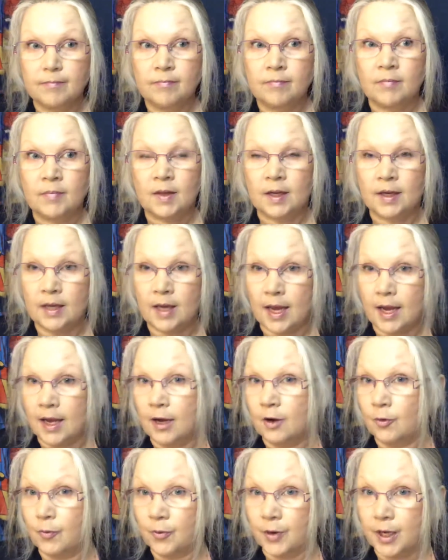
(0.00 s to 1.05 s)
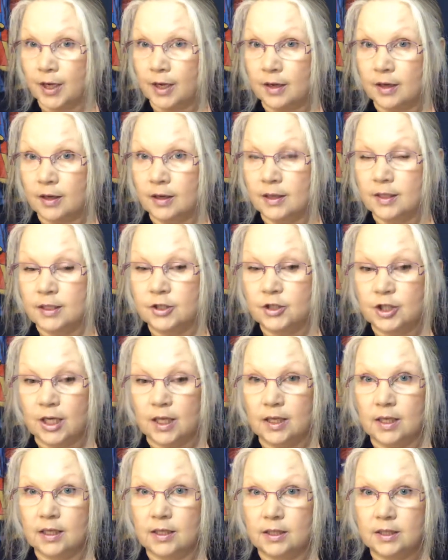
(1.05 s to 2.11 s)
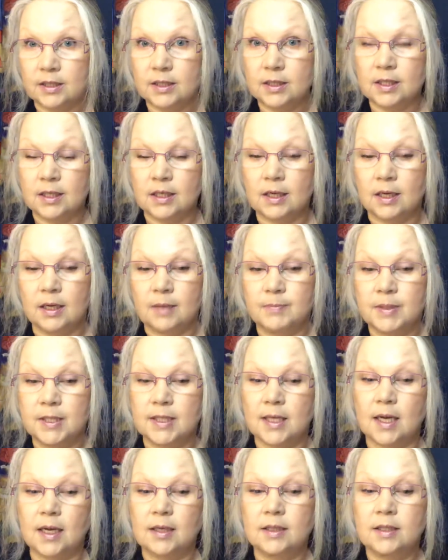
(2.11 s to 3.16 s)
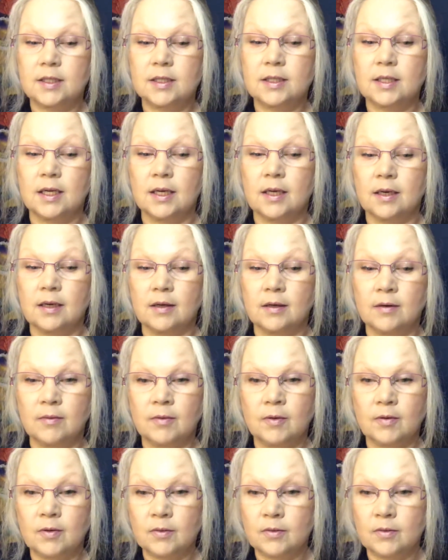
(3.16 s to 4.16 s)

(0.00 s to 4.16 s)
like angry and jealous and upset, and